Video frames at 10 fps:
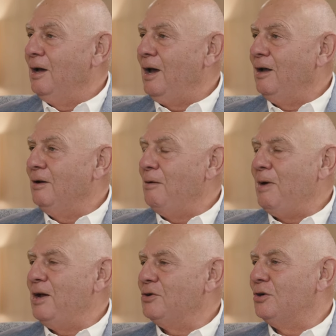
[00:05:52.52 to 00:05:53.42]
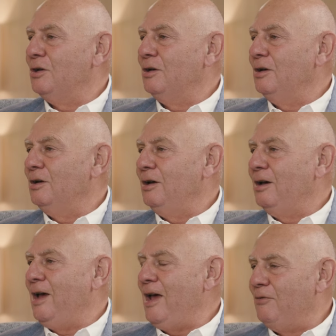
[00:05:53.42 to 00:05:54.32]
and imagine
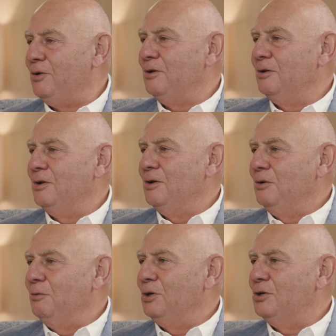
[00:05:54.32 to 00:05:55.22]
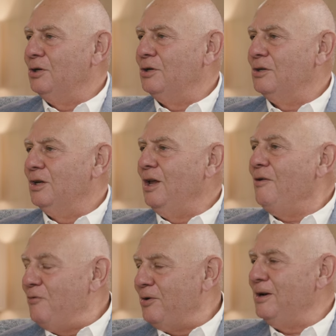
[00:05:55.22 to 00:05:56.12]
a heaven which is
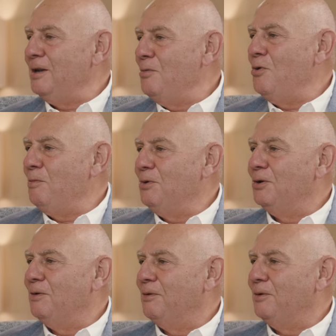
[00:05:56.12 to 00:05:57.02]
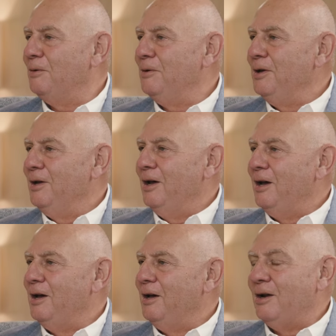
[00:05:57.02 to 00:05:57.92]
infinitely more beautiful.
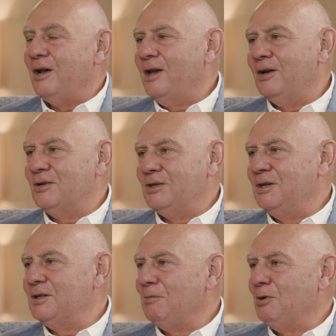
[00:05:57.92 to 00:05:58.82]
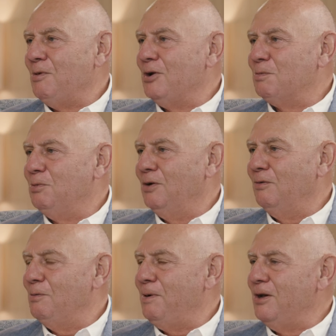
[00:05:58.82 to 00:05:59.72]
And I get to see some of the most
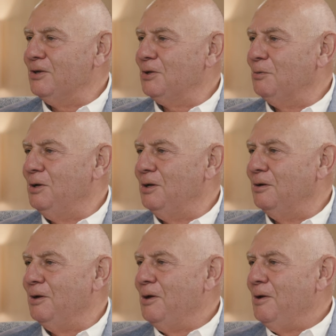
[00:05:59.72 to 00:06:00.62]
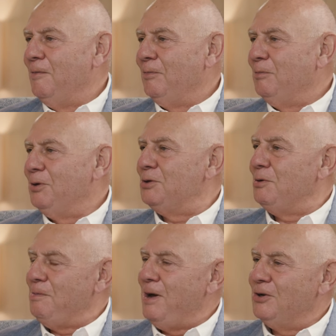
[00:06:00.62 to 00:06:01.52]
beautiful parts of the world. But
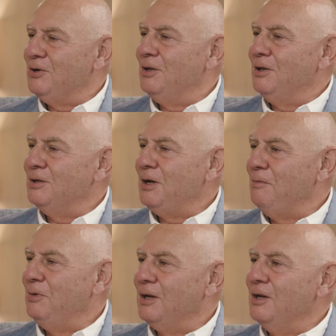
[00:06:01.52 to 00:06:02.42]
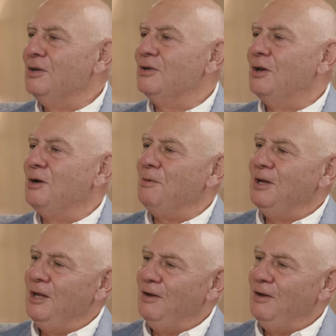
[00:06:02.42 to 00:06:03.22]
to imagine that something is going to be